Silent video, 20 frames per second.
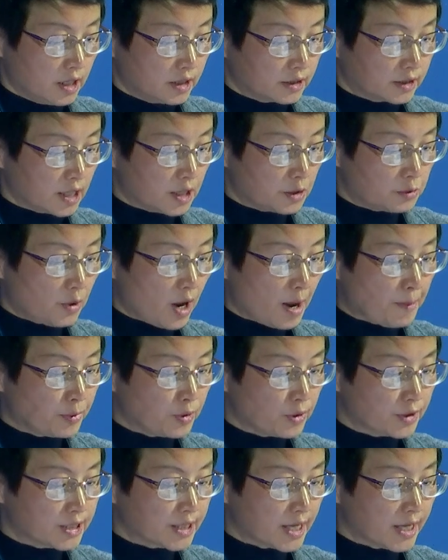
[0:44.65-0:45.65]
they
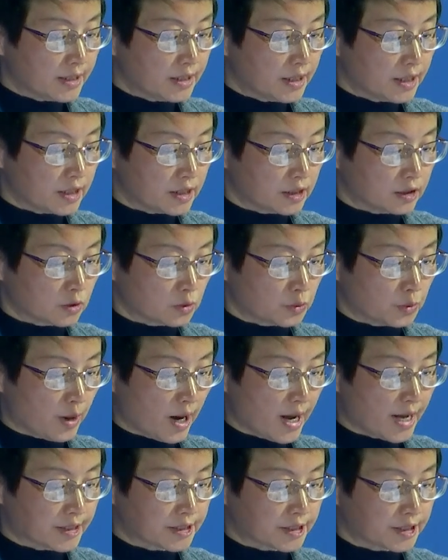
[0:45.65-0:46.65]
represented
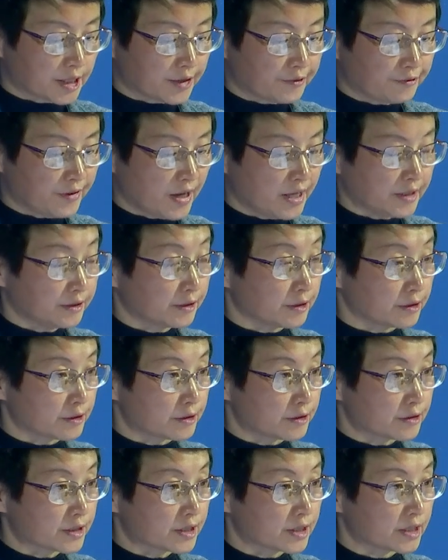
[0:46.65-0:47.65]
rights
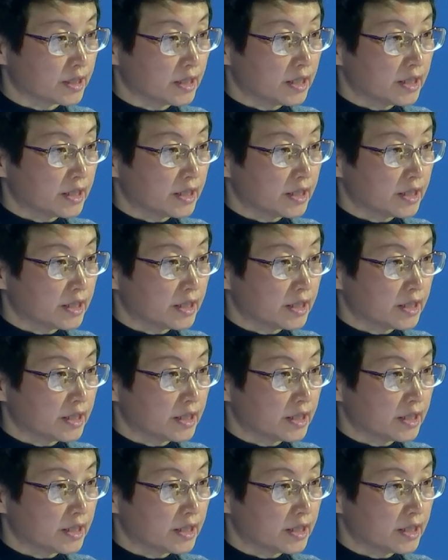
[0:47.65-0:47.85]
defenders,